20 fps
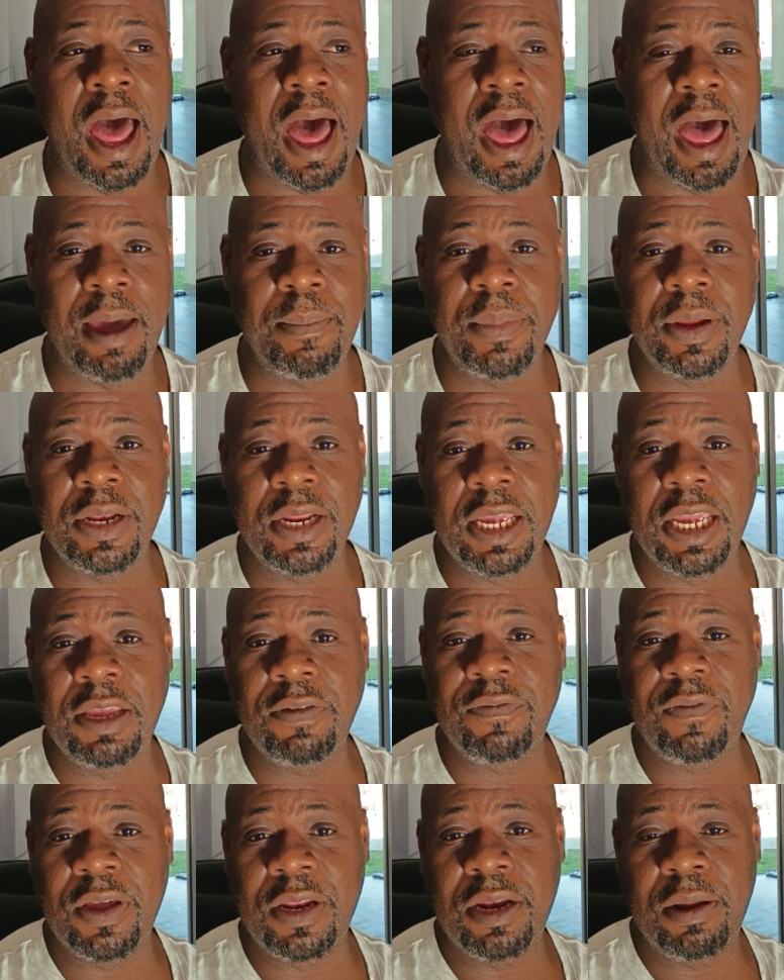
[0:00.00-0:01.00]
I
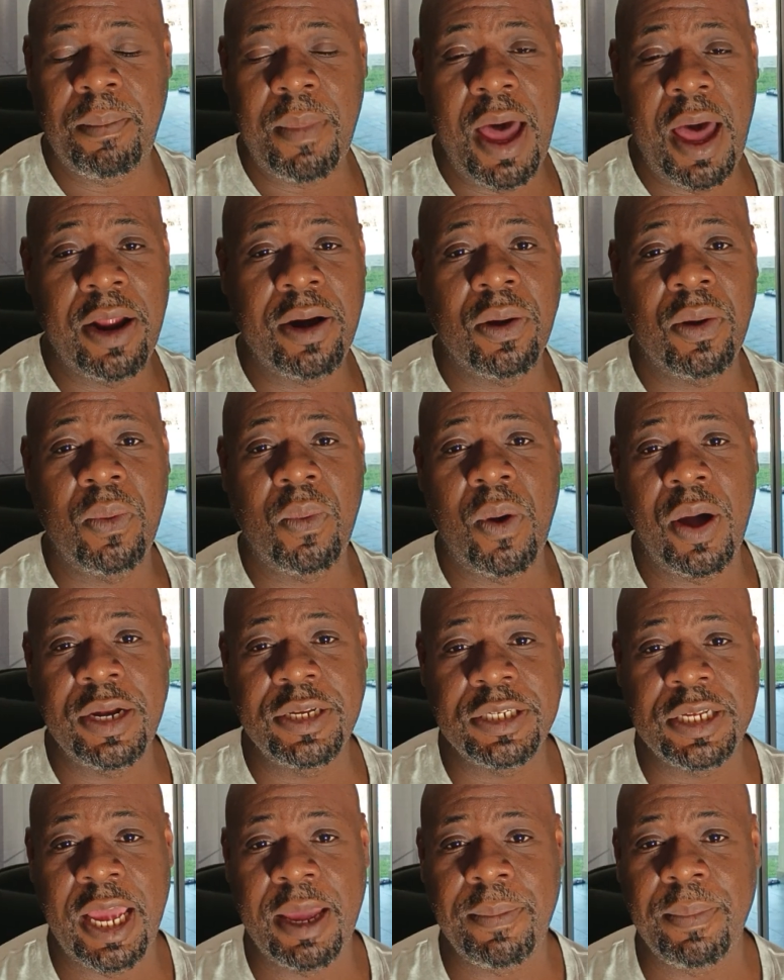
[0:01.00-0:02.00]
believe in the motto,
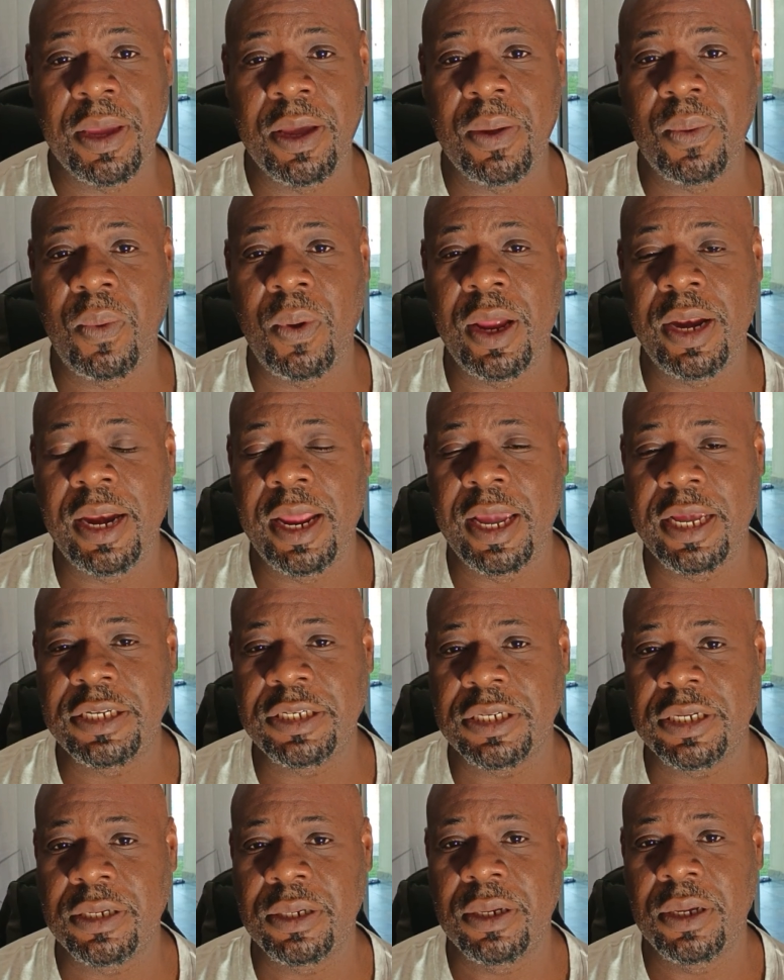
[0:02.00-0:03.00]
one Zambia, one
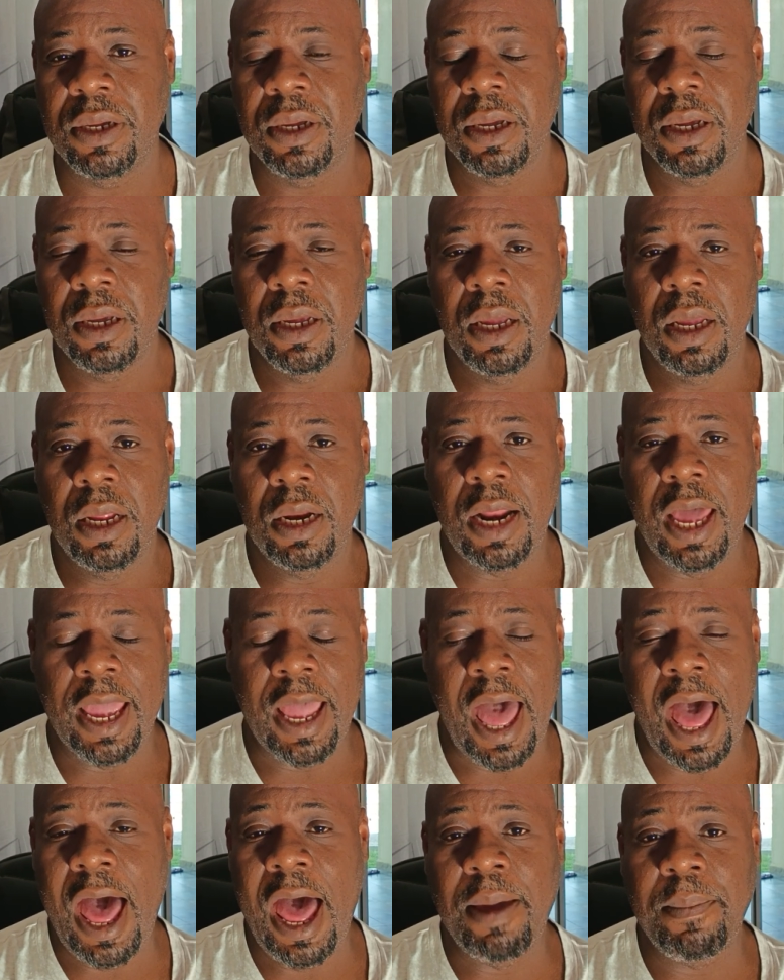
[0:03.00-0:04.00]
nation.
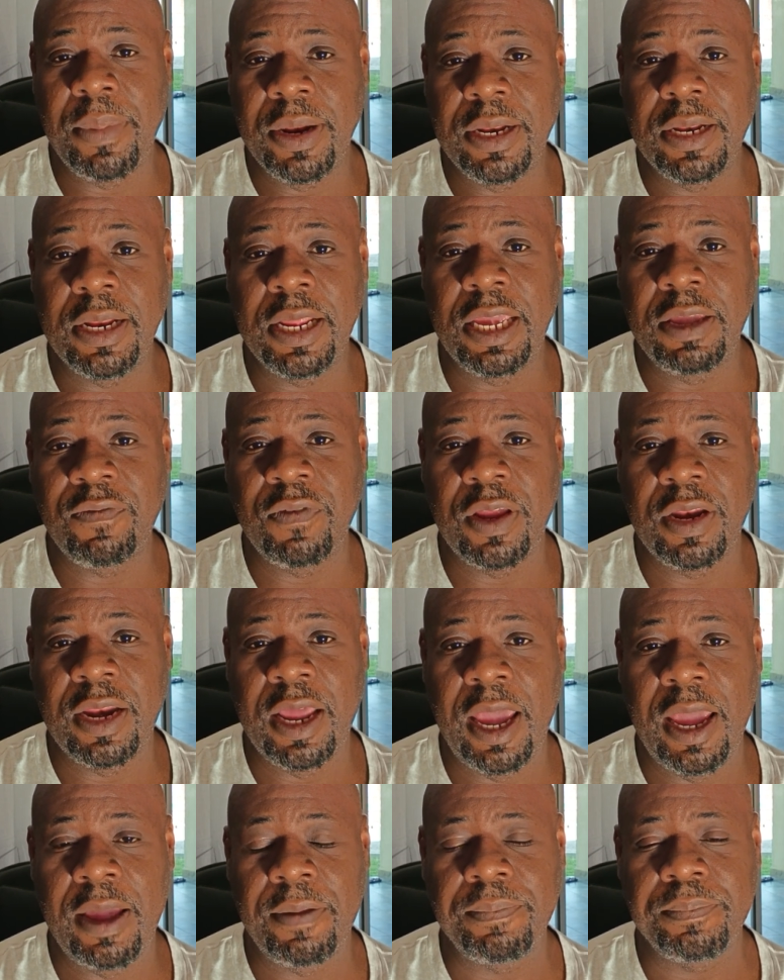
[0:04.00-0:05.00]
Like, I believe in
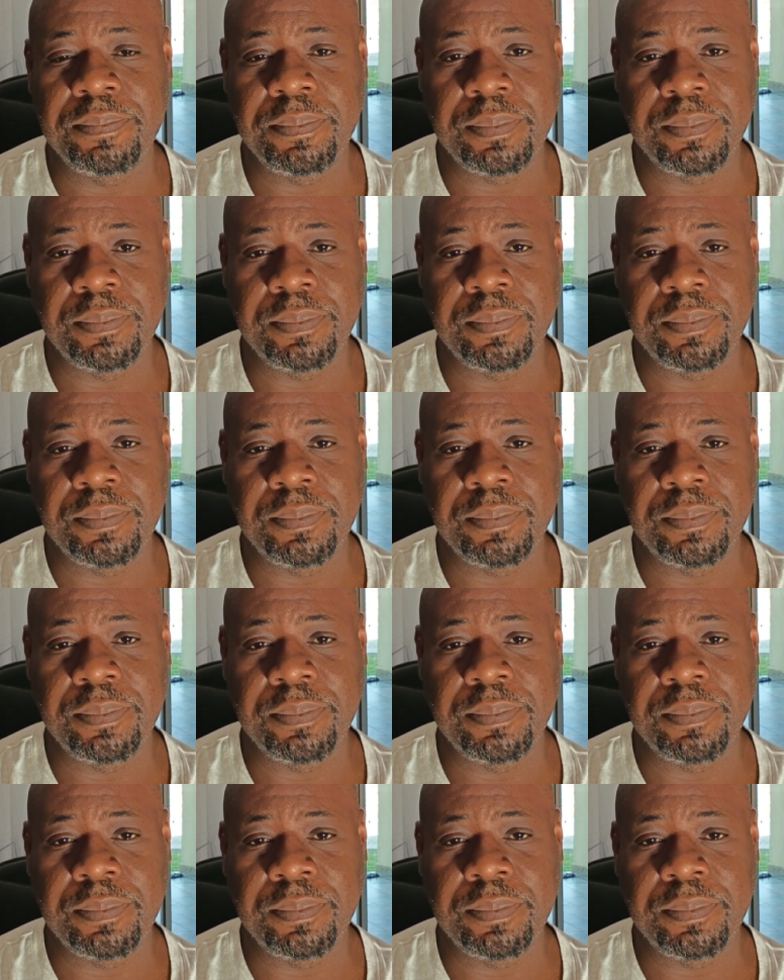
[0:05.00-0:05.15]
that.